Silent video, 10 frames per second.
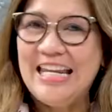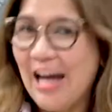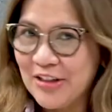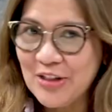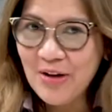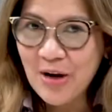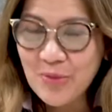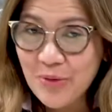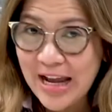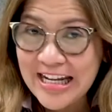Now you
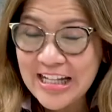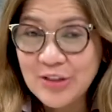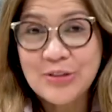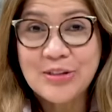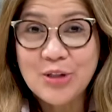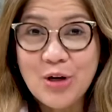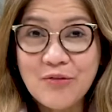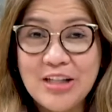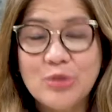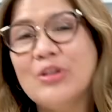are ready to serve
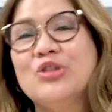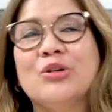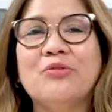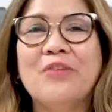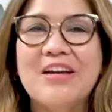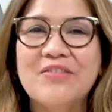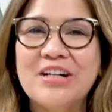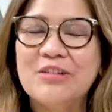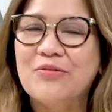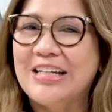it with your
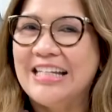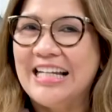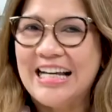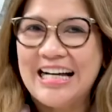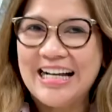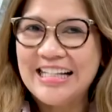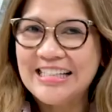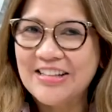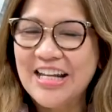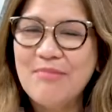favorite vanilla ice
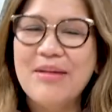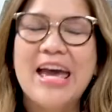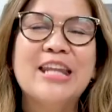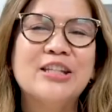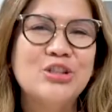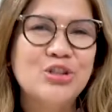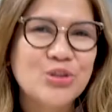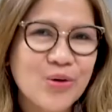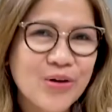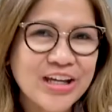cream and
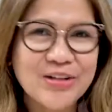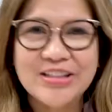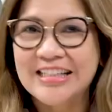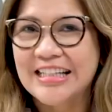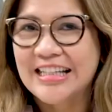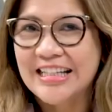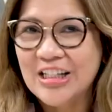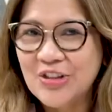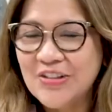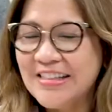enjoy your
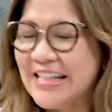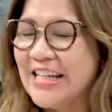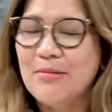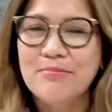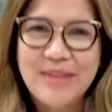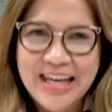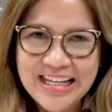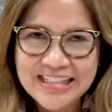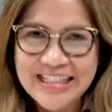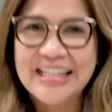delicious and
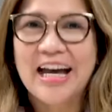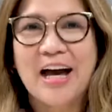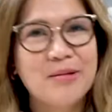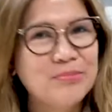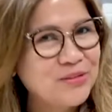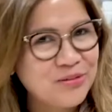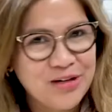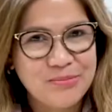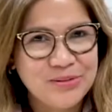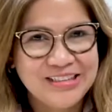amazing apple
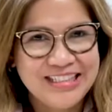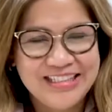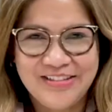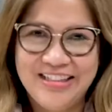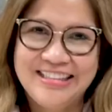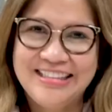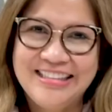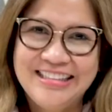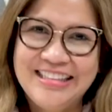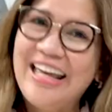crumble dessert.
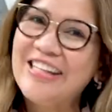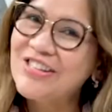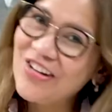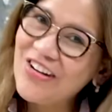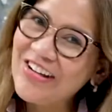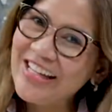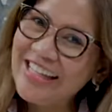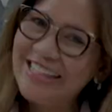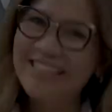Enjoy!